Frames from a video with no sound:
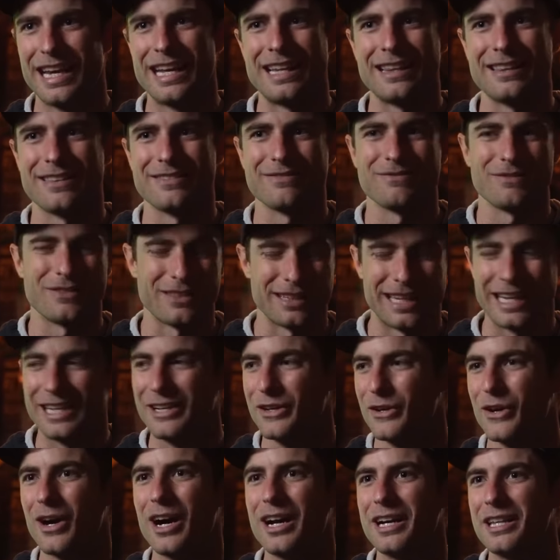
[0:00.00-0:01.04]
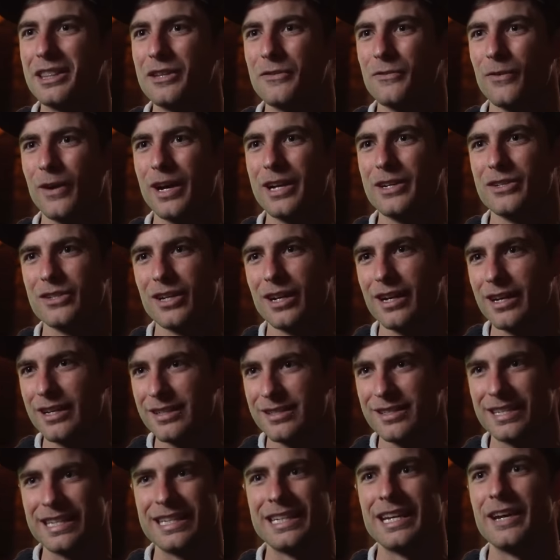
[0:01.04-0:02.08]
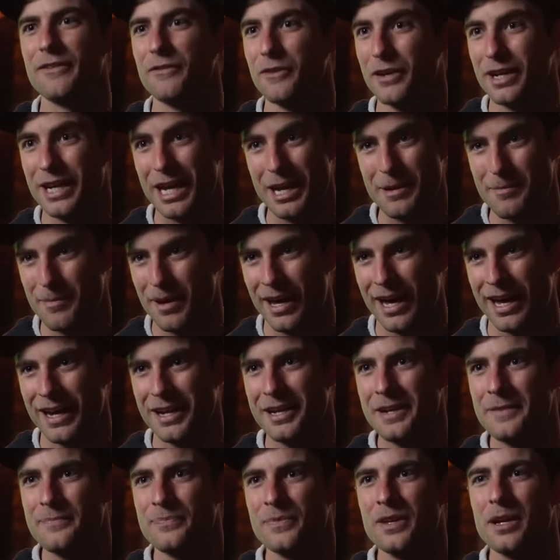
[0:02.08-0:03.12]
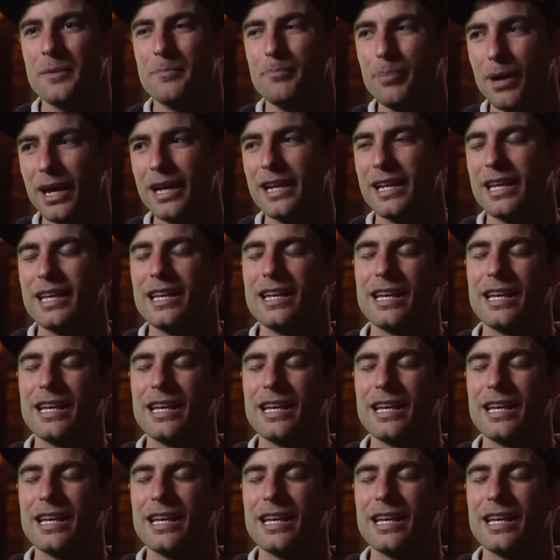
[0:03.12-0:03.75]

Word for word: And later on in the franchise, he never came back. But